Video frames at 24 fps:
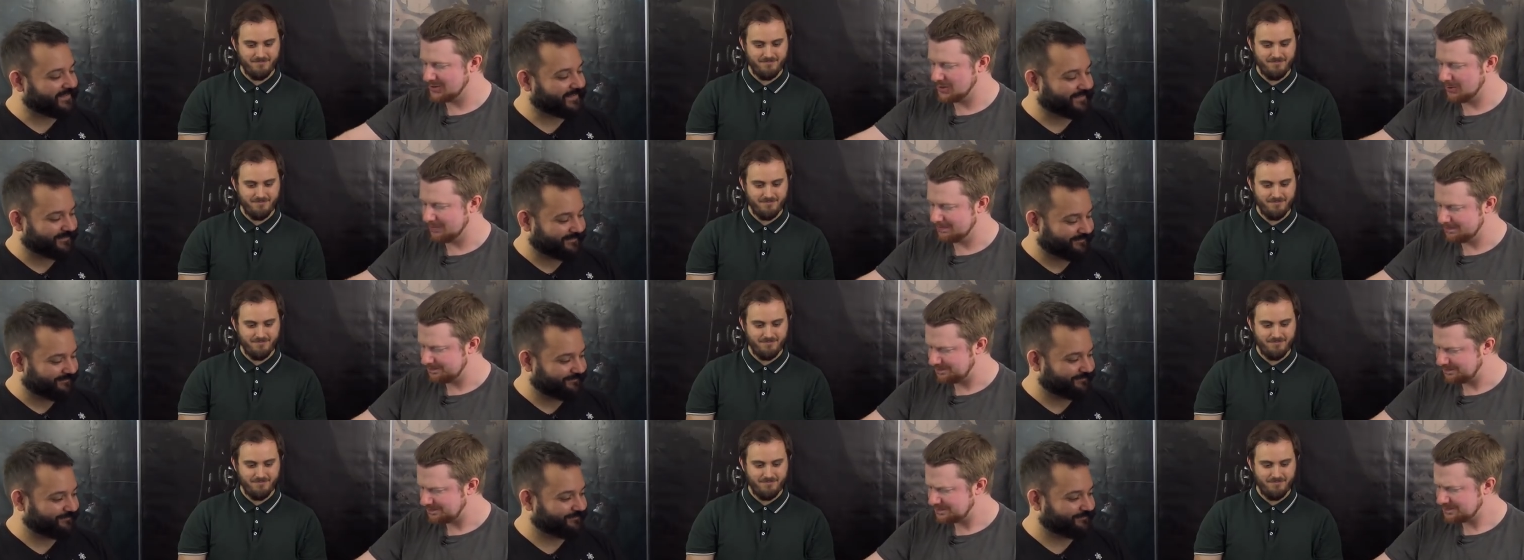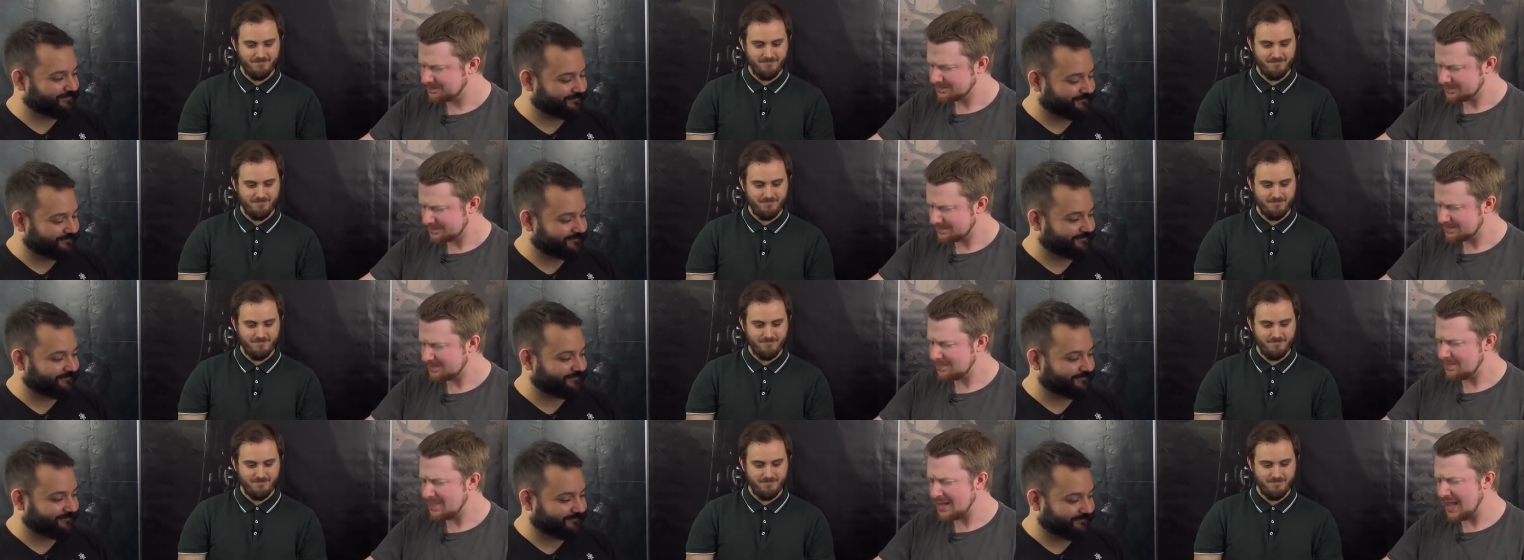Speaker 1: So
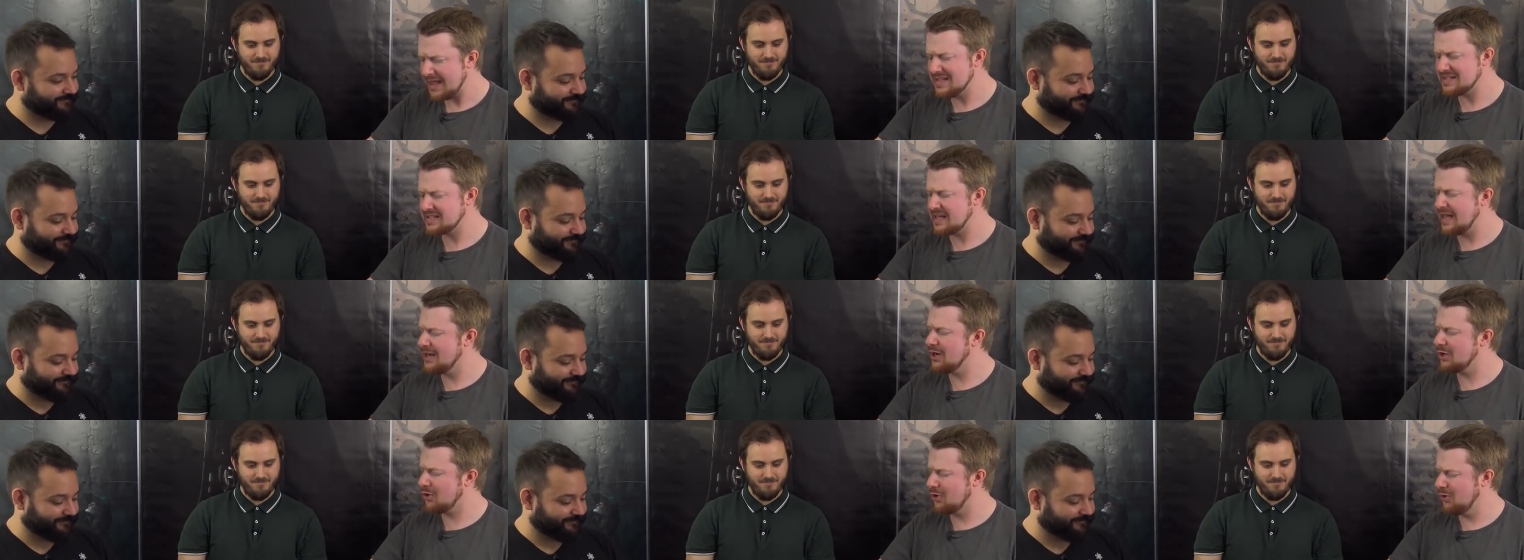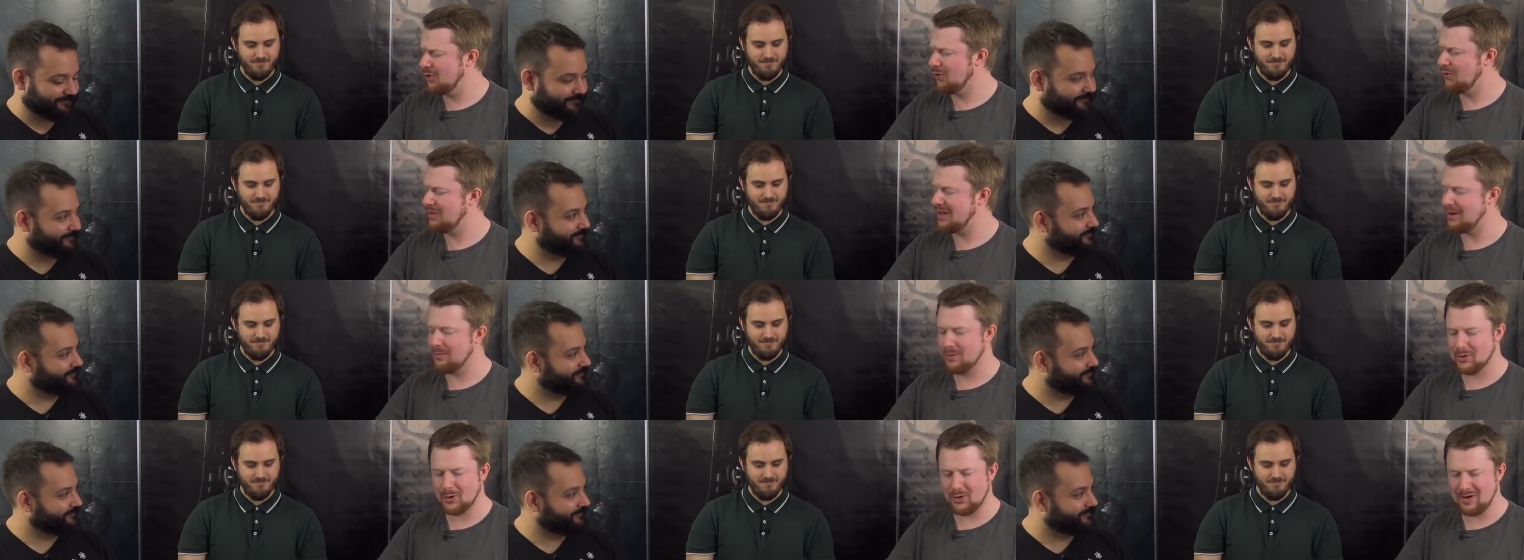it's kind of cool
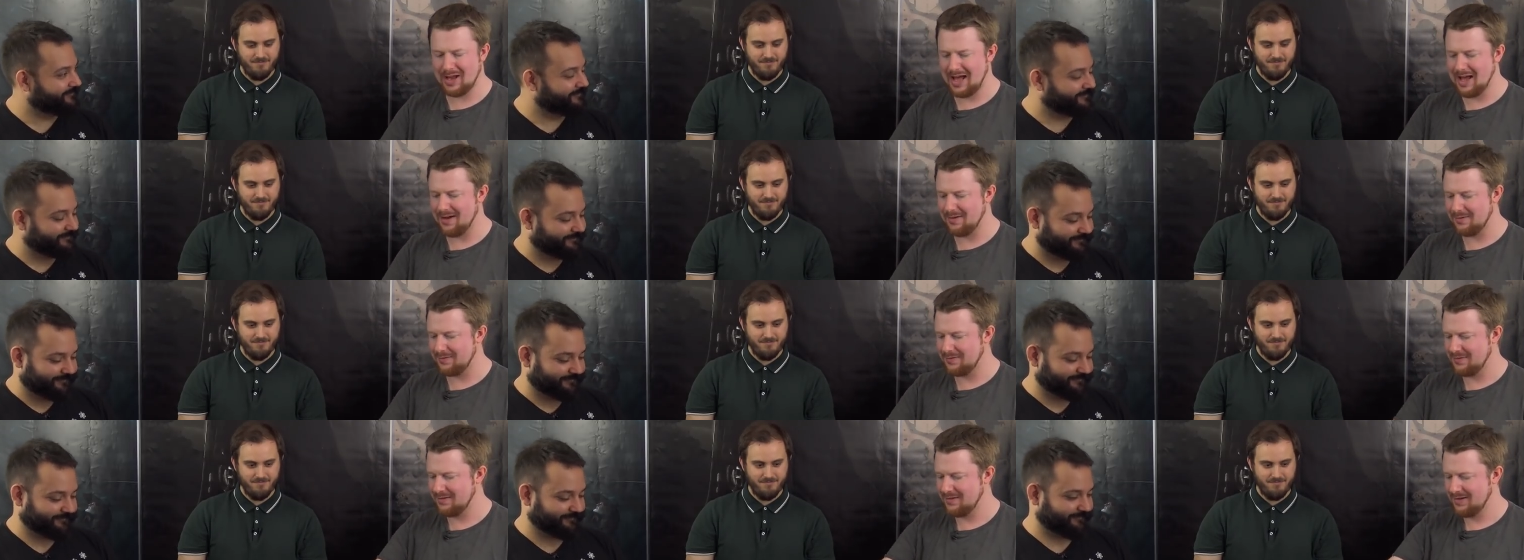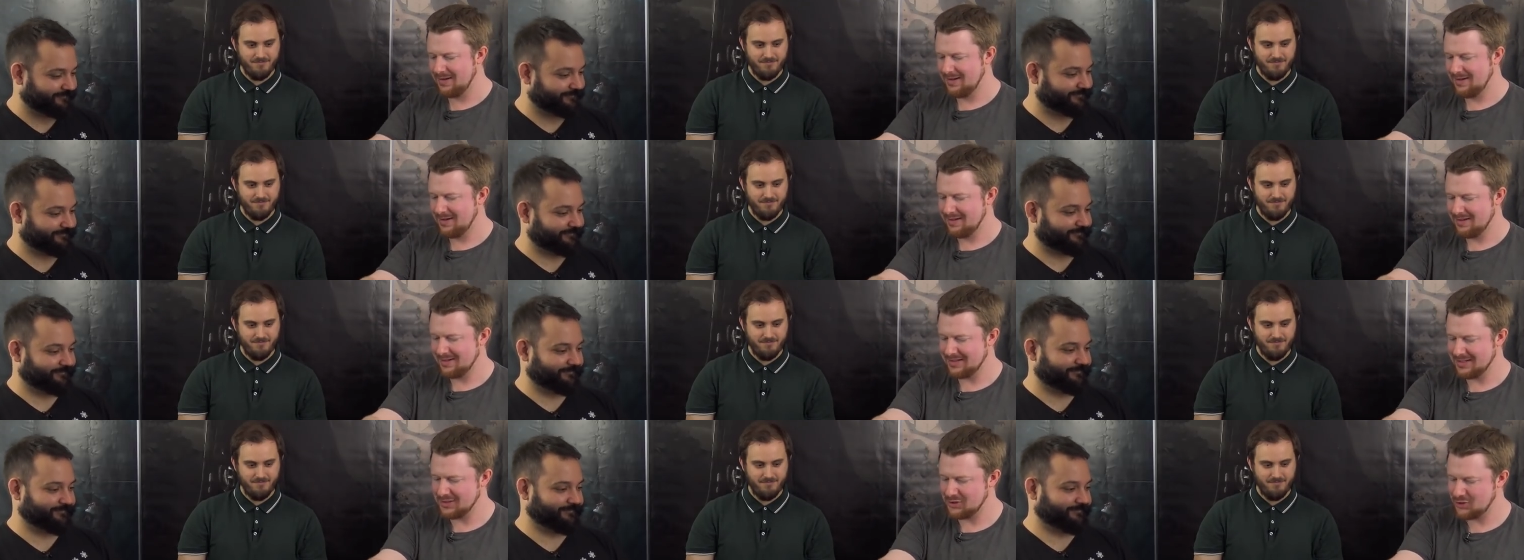that we're going to have
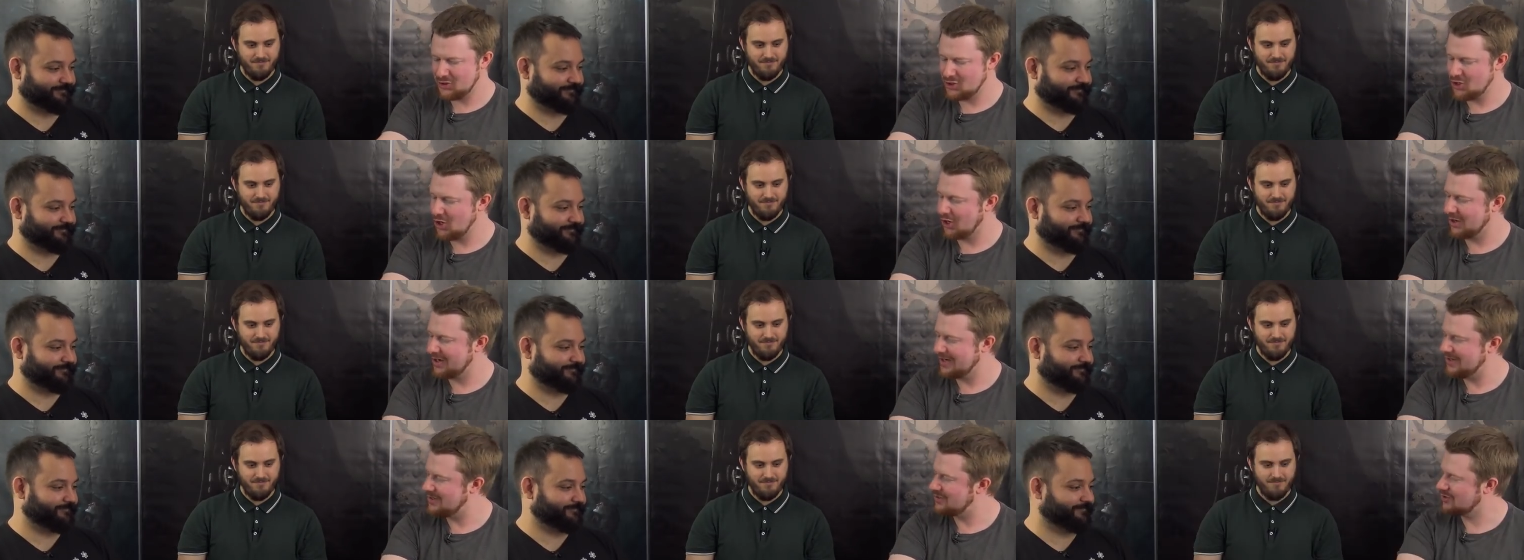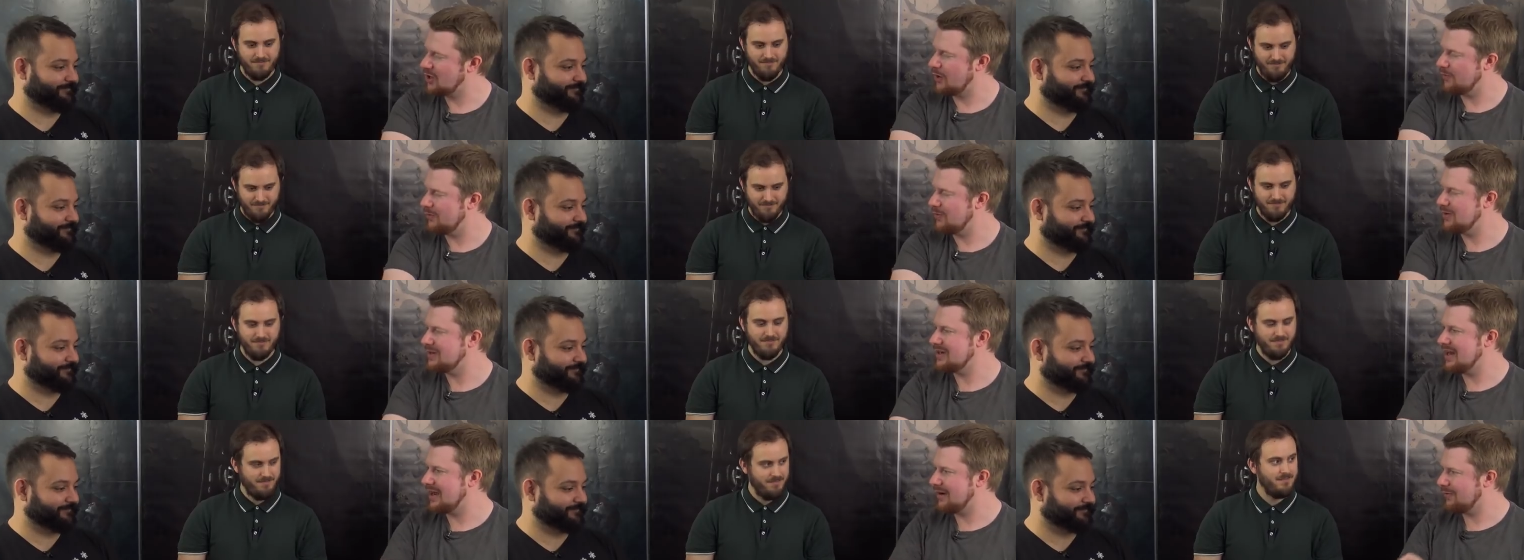this chunky
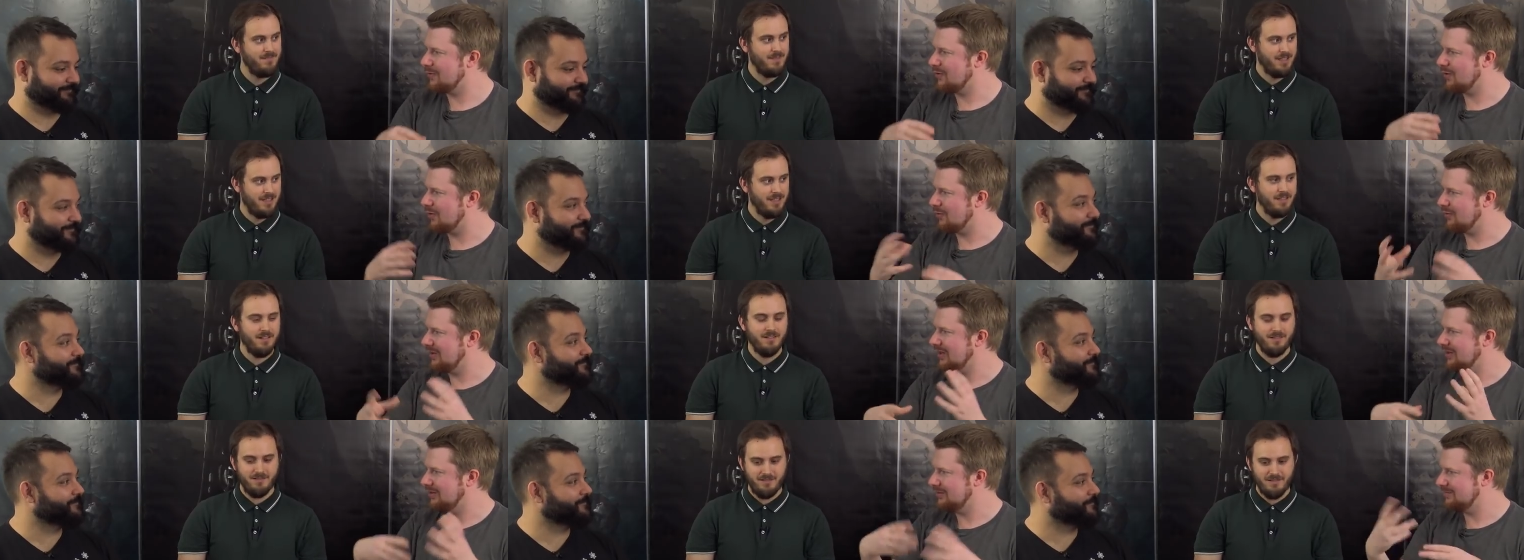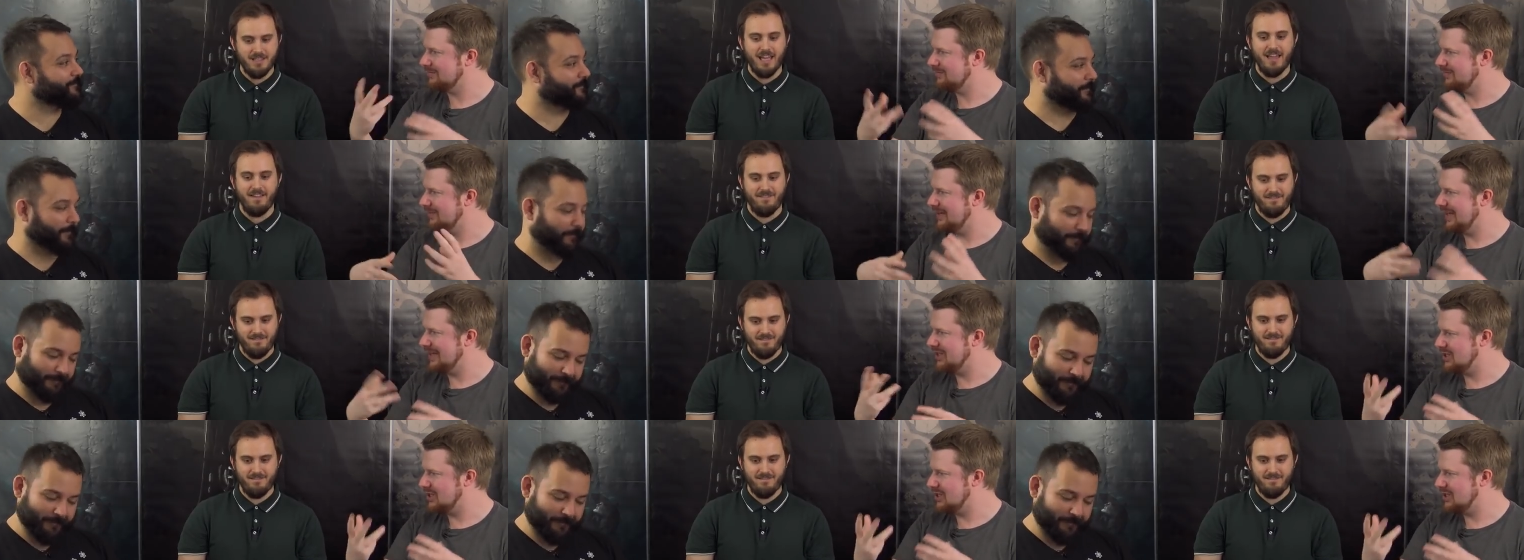discovery deck for a real yeah.